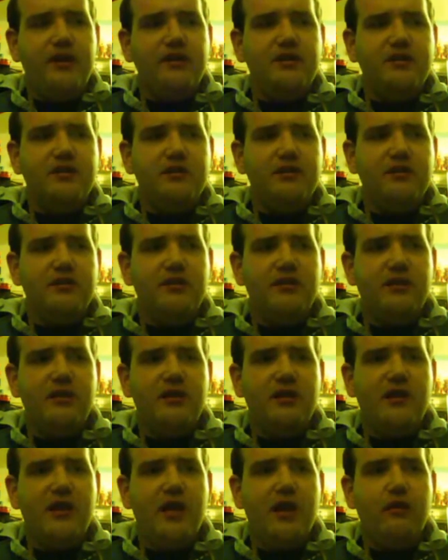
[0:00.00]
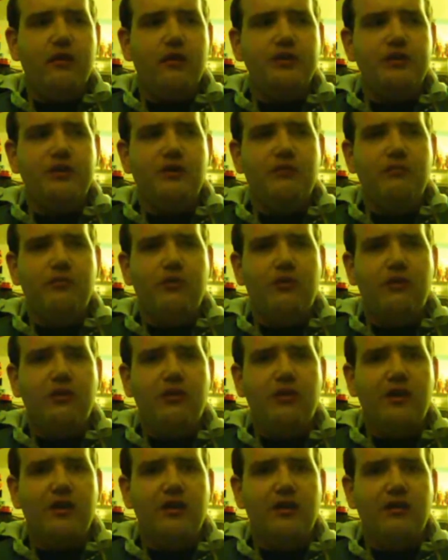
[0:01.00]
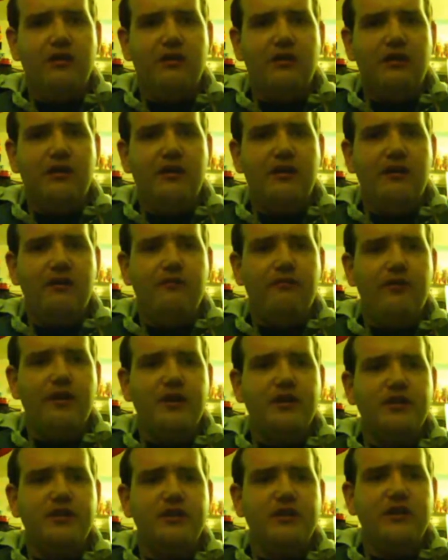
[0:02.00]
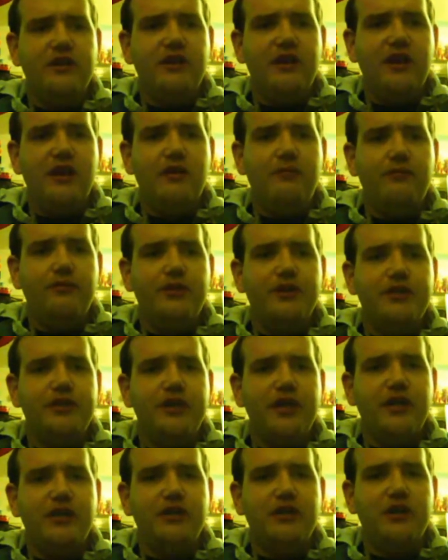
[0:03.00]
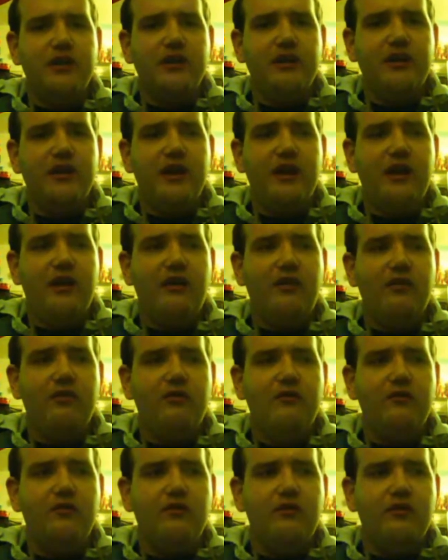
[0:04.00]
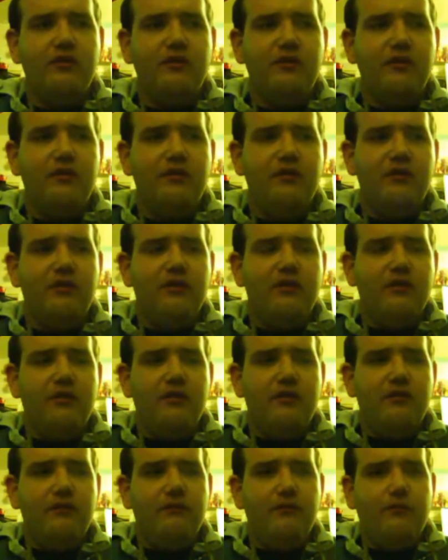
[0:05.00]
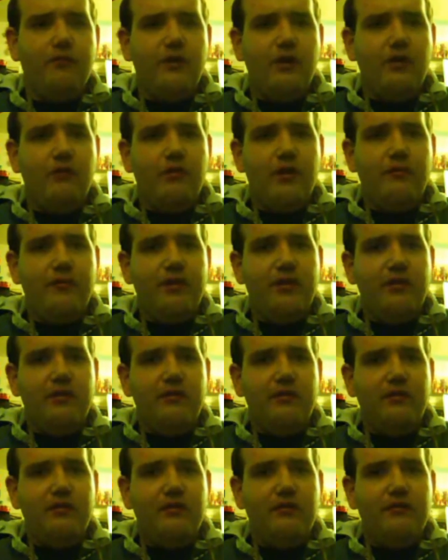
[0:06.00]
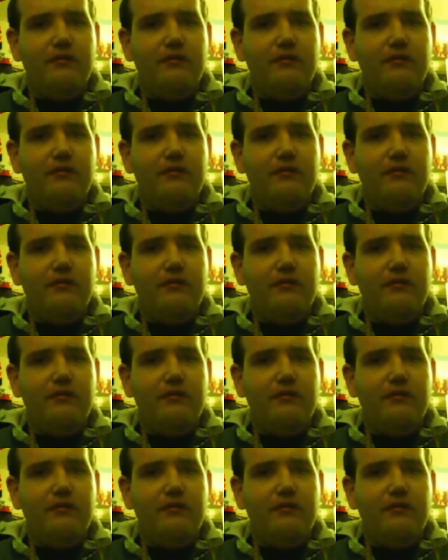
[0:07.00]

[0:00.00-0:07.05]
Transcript: But I will show more affection and appreciation and care for the women.